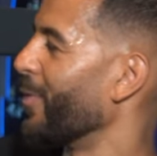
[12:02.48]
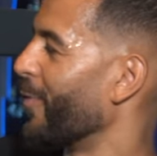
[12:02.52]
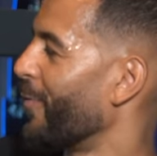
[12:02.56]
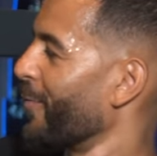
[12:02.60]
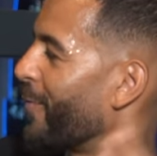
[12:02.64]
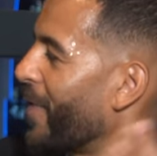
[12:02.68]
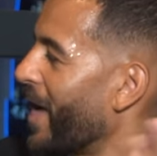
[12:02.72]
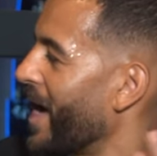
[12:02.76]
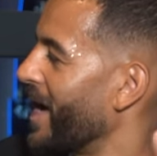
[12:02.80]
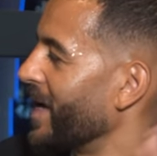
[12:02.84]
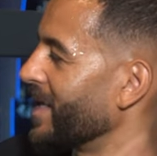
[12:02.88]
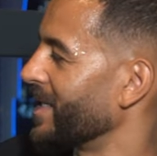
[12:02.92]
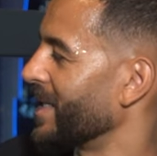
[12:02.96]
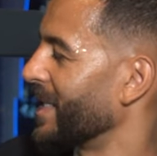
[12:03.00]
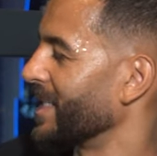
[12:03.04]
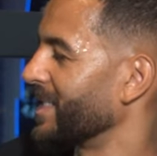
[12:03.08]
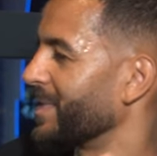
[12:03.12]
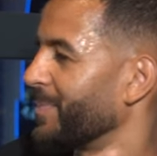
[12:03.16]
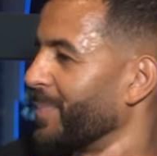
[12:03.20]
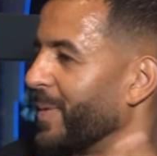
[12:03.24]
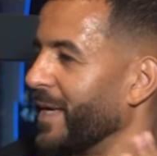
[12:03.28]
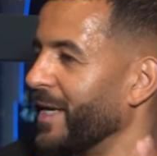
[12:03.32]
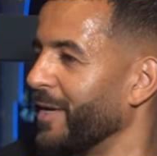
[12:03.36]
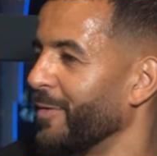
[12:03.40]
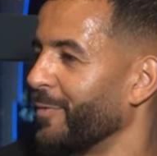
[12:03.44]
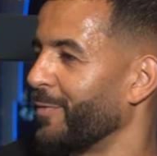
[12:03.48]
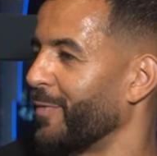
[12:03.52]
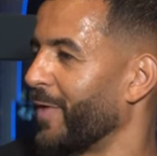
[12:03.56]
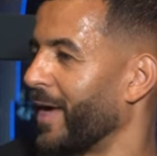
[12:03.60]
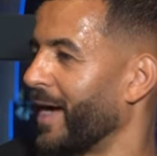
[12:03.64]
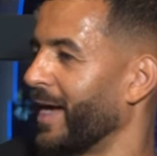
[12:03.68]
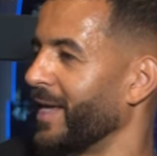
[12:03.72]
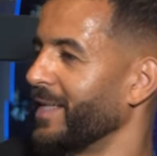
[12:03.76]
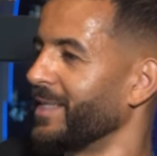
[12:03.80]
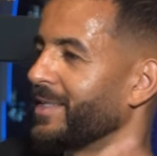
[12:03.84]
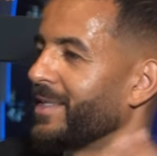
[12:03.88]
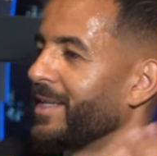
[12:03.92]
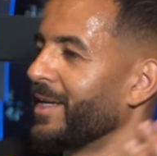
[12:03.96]
with fines, like speeding
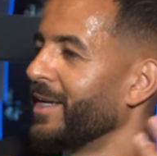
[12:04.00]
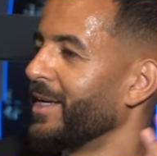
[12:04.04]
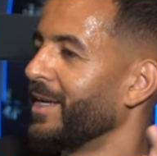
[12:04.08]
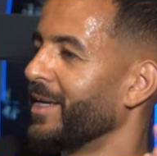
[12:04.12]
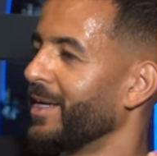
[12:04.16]
fines,